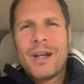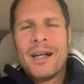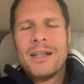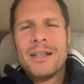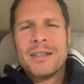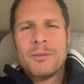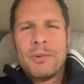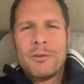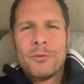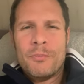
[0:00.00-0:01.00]
It needs to
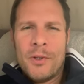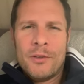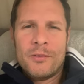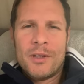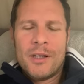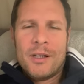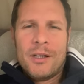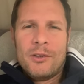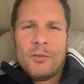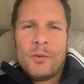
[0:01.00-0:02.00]
be removed
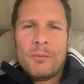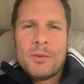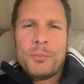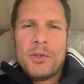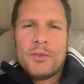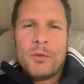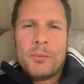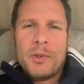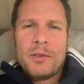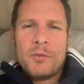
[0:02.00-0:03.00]
from this beautiful,
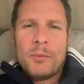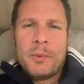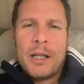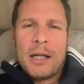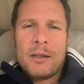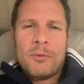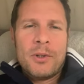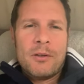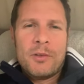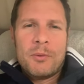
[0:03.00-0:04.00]
beautiful planet,
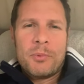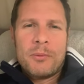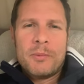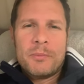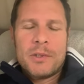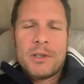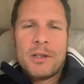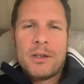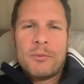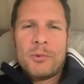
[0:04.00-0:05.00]
whatever the problems
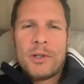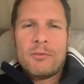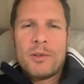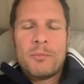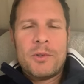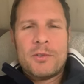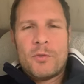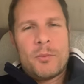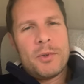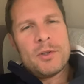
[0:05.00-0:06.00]
are and whatever the
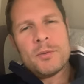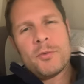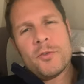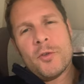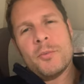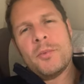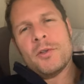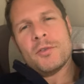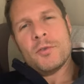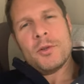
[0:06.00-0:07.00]
beautiful, beautiful,
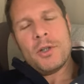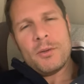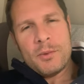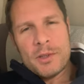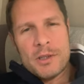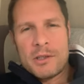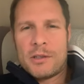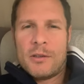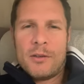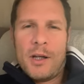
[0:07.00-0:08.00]
beautiful humans are
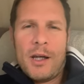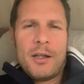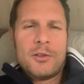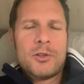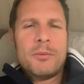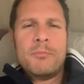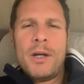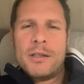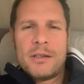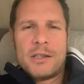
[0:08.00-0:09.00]
so
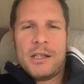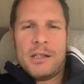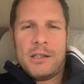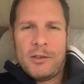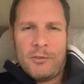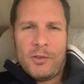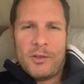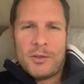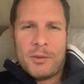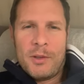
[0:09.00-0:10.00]
tremendously
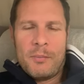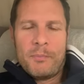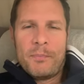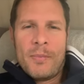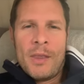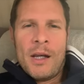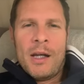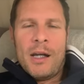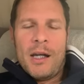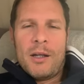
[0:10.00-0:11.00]
confused with.
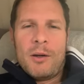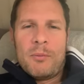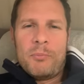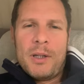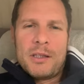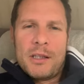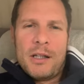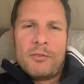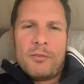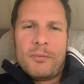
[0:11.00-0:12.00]
Anyway, peace and
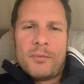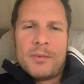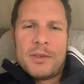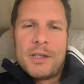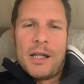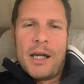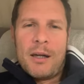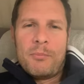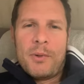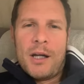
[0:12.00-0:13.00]
love. Take
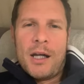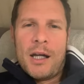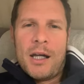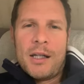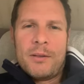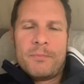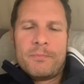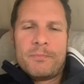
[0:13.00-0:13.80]
care. Bye.